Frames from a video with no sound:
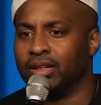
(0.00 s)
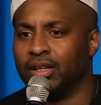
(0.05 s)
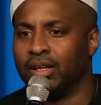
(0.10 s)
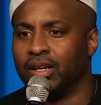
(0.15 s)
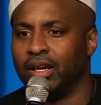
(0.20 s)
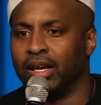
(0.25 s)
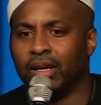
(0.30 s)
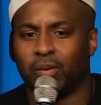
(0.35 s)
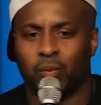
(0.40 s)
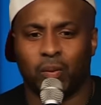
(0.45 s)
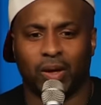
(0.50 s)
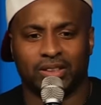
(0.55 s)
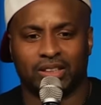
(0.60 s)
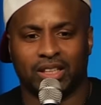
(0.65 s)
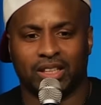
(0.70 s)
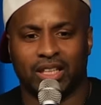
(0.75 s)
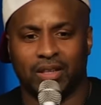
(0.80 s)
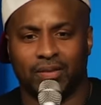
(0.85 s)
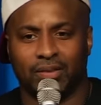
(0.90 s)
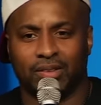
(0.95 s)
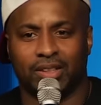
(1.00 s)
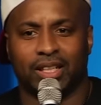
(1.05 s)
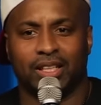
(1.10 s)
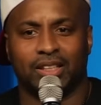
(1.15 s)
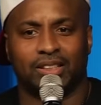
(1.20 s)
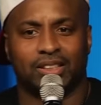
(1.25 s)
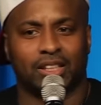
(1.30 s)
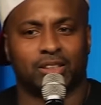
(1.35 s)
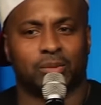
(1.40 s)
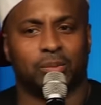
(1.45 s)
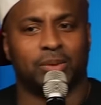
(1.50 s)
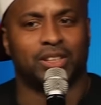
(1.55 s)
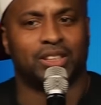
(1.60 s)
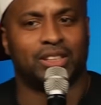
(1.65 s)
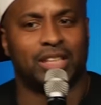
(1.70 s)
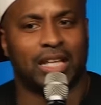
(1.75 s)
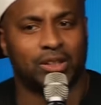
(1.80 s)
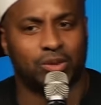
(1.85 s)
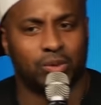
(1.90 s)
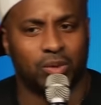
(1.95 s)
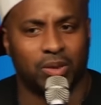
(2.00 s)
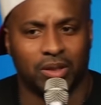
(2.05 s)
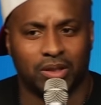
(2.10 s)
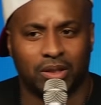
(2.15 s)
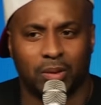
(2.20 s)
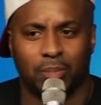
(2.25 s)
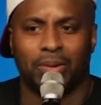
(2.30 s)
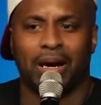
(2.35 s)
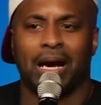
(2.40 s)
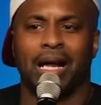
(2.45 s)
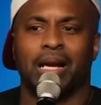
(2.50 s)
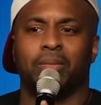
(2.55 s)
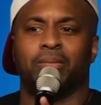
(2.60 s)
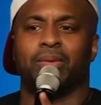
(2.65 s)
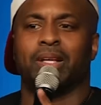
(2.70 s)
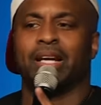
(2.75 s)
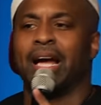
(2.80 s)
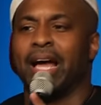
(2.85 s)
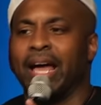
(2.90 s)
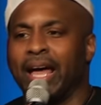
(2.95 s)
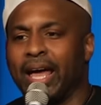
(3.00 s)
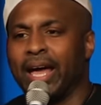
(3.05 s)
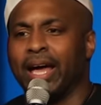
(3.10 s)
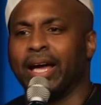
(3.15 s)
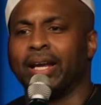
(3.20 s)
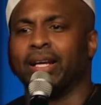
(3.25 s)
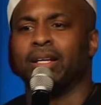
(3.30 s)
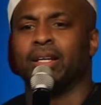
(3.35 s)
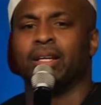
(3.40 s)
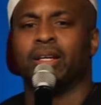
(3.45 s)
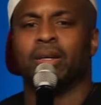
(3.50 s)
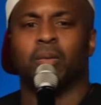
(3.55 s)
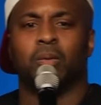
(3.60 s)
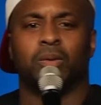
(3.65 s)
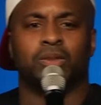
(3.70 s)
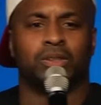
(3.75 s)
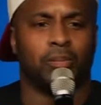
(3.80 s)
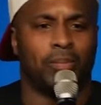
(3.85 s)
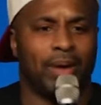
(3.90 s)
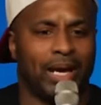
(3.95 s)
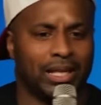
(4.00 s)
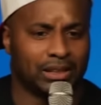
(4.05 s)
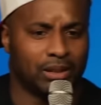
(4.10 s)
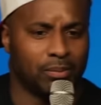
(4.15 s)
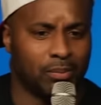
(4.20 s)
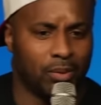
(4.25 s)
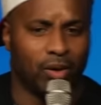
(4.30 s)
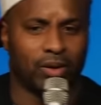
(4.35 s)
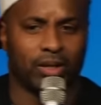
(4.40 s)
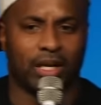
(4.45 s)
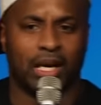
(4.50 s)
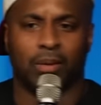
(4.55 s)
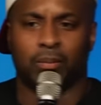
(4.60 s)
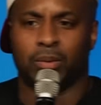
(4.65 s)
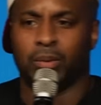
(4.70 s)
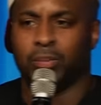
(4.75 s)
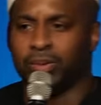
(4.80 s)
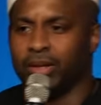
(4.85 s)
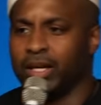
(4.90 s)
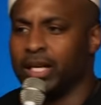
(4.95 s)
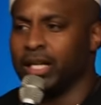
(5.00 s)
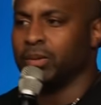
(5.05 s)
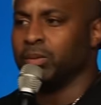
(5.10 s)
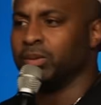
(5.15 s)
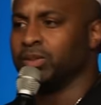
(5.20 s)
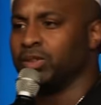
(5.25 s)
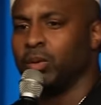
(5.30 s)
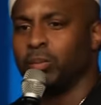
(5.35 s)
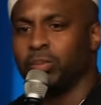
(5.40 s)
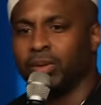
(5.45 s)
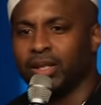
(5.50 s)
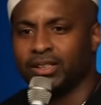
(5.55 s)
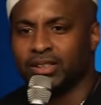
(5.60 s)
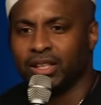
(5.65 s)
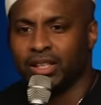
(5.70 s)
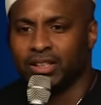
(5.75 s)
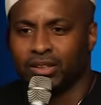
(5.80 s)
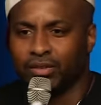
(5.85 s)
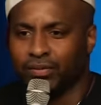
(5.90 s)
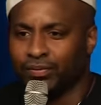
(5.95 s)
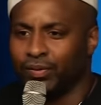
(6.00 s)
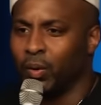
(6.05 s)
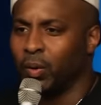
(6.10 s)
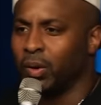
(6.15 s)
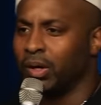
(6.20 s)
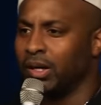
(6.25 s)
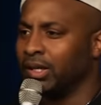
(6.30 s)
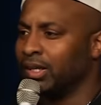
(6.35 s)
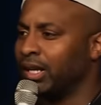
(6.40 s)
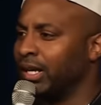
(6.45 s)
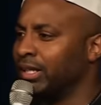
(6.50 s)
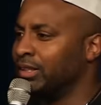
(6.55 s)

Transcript: And it wasn't even that he touched me sexually. The problem that I had was the basketball game we played was on PlayStation 4. Like,